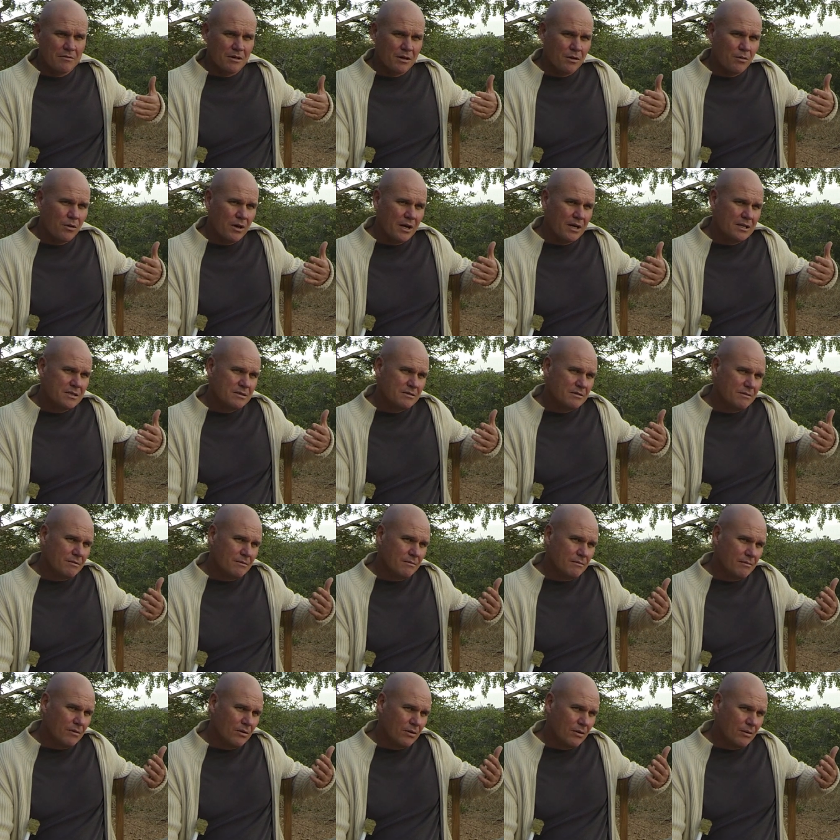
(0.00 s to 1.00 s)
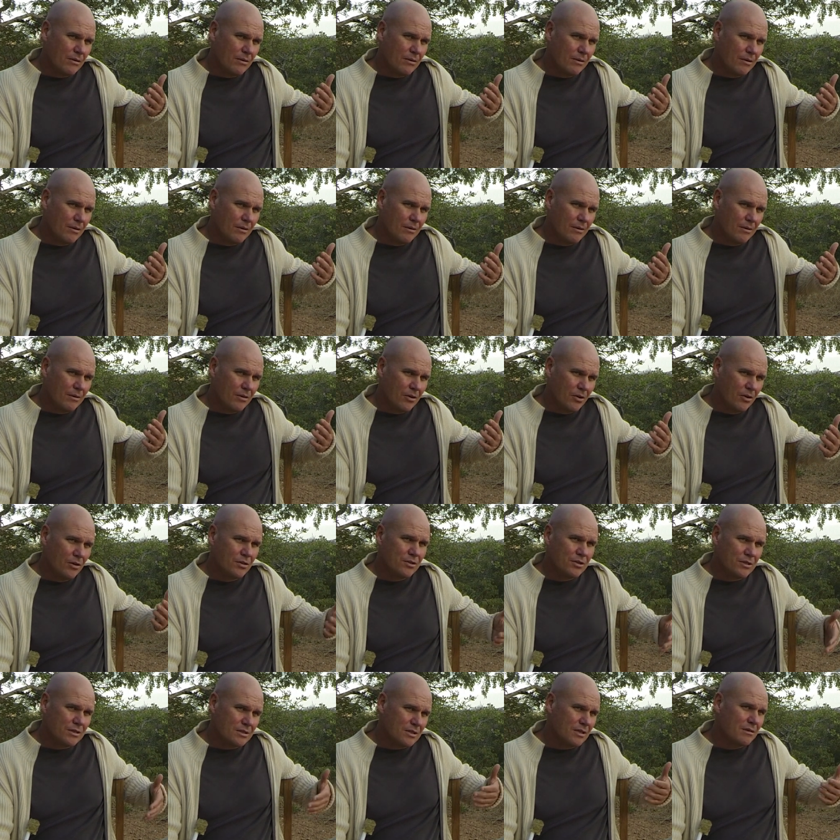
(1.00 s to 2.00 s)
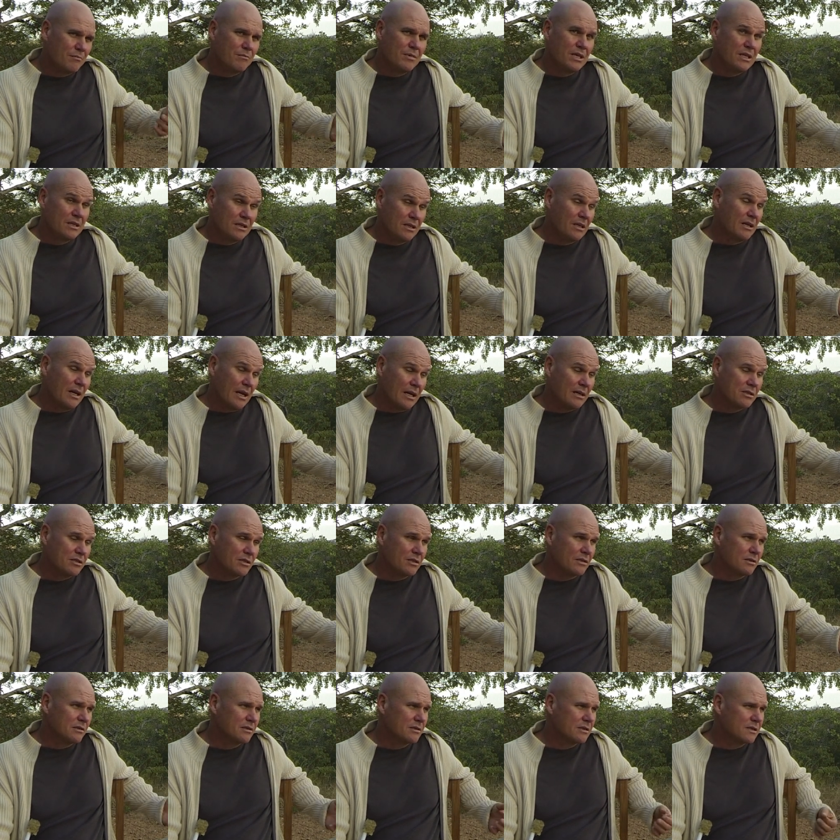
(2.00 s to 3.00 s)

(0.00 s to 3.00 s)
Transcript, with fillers: requires urgent and immediate action.